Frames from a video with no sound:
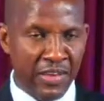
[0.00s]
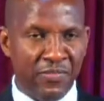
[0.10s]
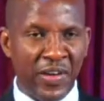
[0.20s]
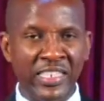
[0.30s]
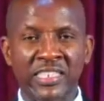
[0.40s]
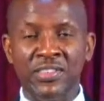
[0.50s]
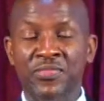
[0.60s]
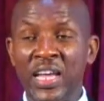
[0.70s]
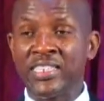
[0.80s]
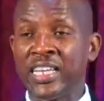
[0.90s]

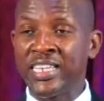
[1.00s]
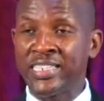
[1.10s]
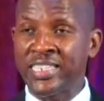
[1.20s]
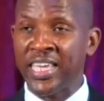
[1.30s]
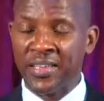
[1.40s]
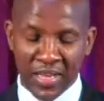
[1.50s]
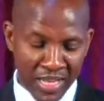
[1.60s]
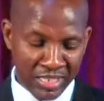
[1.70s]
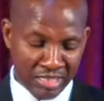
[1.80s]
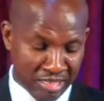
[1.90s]

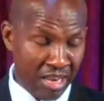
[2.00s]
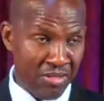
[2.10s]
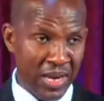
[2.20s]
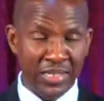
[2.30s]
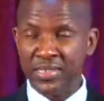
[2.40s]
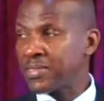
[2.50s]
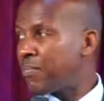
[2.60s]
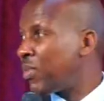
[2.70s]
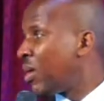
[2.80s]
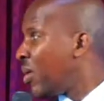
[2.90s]
evangelistic series.
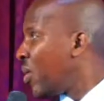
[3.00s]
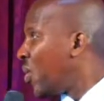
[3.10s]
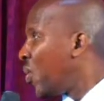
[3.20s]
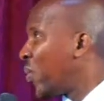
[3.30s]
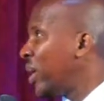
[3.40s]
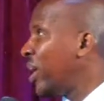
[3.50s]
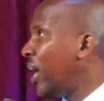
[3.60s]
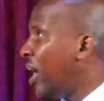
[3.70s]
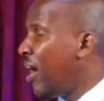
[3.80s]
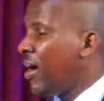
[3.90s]

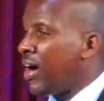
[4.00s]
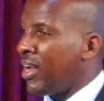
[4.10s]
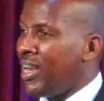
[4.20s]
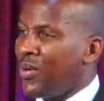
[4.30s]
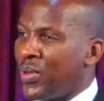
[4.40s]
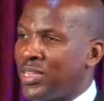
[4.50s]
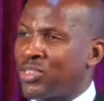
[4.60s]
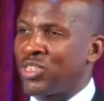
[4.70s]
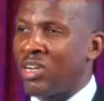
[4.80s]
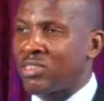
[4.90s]
We are
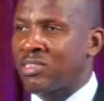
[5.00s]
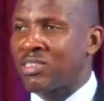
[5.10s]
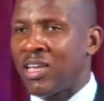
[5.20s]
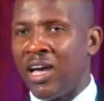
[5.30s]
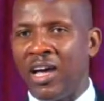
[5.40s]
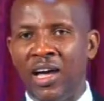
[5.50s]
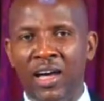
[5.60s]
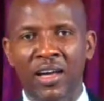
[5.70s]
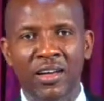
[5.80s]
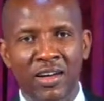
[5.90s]
allowing just
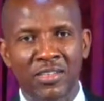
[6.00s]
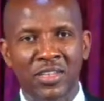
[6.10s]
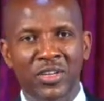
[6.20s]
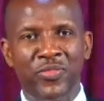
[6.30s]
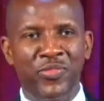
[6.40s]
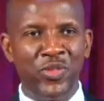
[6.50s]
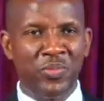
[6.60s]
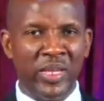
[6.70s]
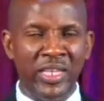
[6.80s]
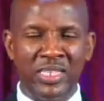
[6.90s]
another
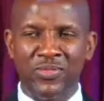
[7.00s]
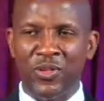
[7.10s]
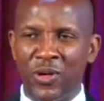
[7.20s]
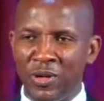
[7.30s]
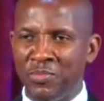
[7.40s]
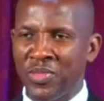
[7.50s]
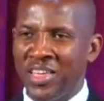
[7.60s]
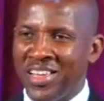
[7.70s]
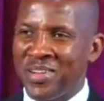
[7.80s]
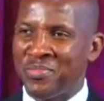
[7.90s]
few minutes for
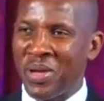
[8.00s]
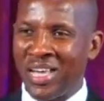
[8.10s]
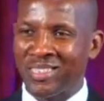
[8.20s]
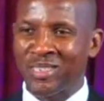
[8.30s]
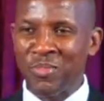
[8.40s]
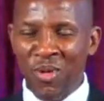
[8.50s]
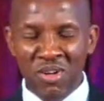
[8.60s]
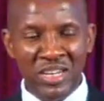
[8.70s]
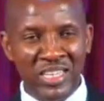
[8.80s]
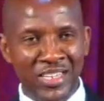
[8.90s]
Pastor
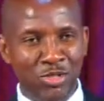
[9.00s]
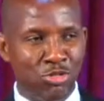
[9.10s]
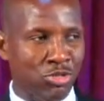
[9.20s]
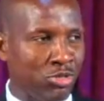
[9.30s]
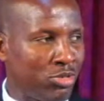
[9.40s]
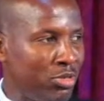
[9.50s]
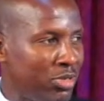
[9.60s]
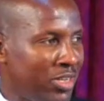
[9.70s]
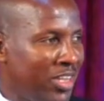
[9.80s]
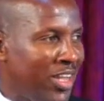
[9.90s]
Morgan
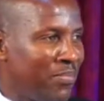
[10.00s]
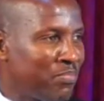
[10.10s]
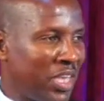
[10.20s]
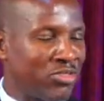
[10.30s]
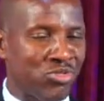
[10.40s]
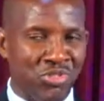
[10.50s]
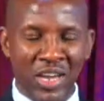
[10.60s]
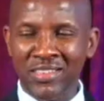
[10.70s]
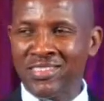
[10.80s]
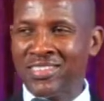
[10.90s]
to get
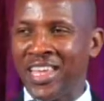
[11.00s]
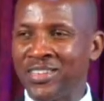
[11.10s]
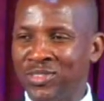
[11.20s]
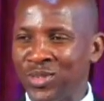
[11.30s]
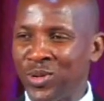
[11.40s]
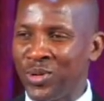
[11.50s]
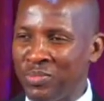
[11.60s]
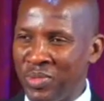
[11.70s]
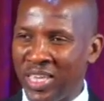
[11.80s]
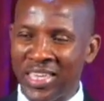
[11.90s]
dressed and
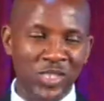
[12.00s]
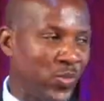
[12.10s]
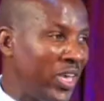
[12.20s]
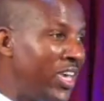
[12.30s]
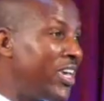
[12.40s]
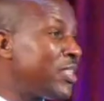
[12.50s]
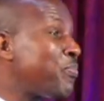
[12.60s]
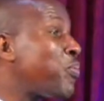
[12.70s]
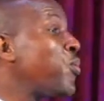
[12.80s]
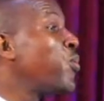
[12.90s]
to make his way in
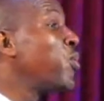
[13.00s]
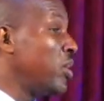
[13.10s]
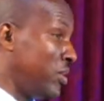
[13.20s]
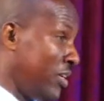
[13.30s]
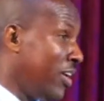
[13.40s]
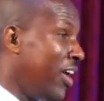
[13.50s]
the pool